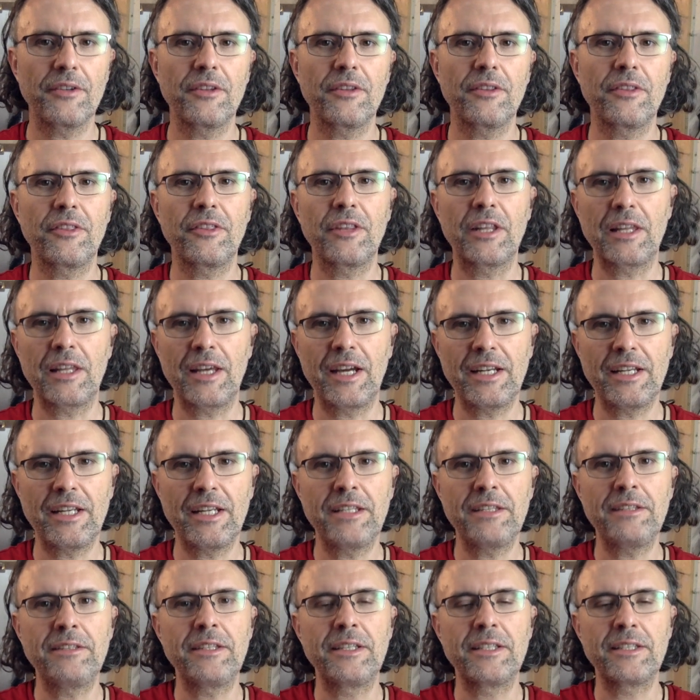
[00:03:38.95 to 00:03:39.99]
the light hitting
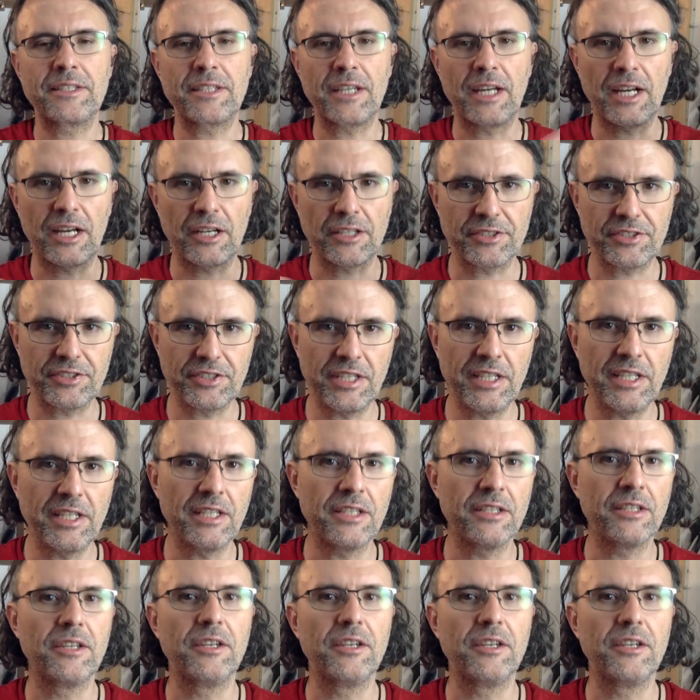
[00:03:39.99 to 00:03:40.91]
the entire scene,